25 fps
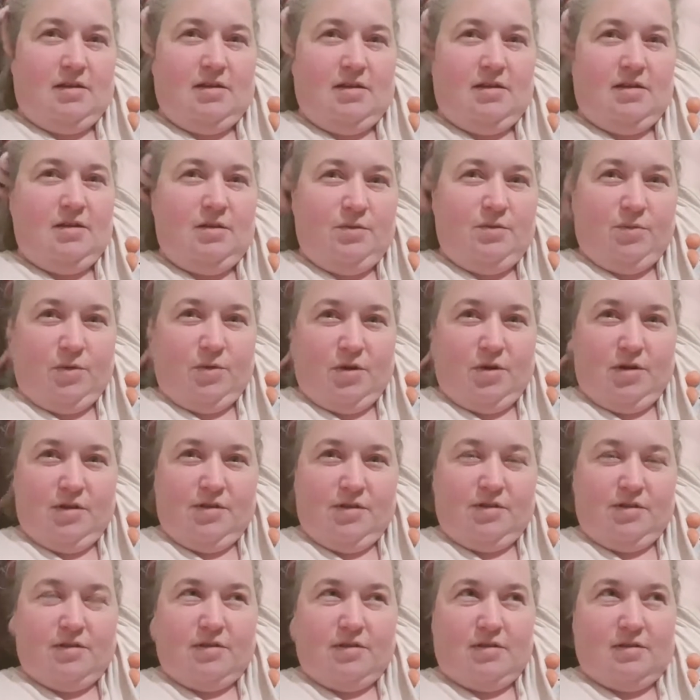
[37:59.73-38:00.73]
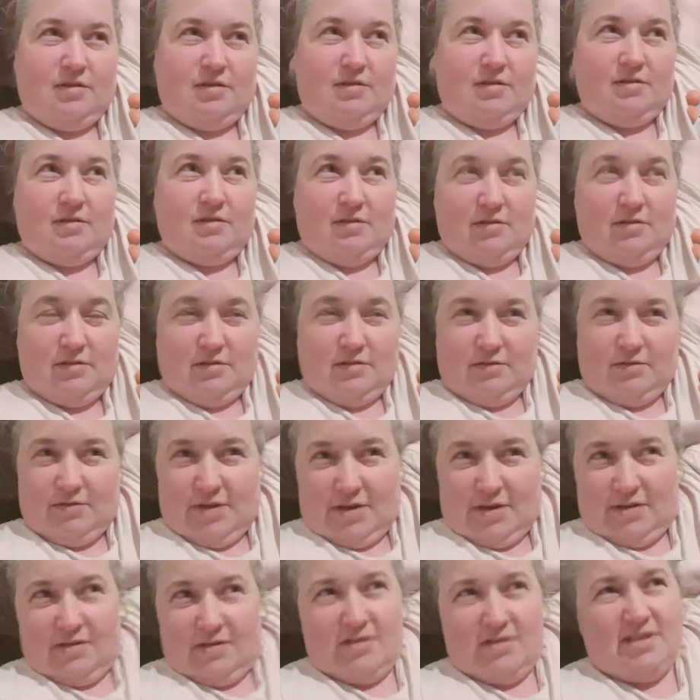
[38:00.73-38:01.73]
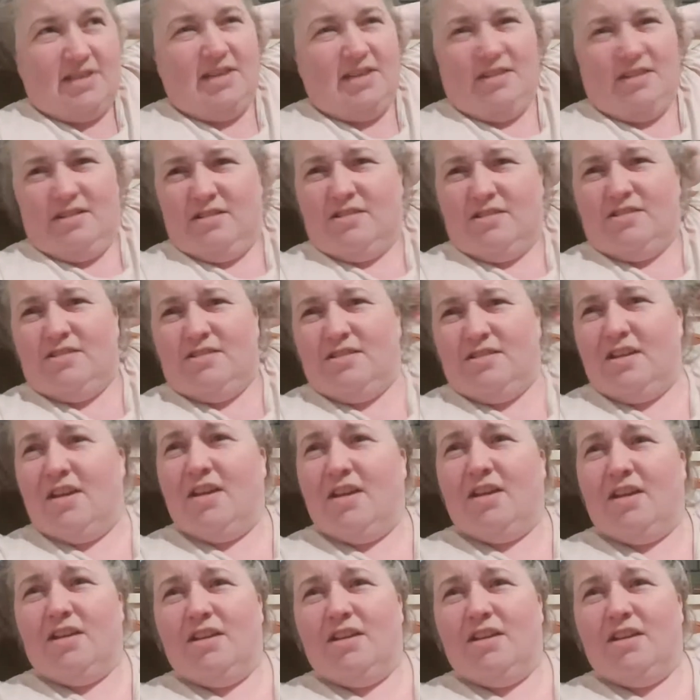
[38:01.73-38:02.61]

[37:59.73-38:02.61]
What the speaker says: What other random? See, you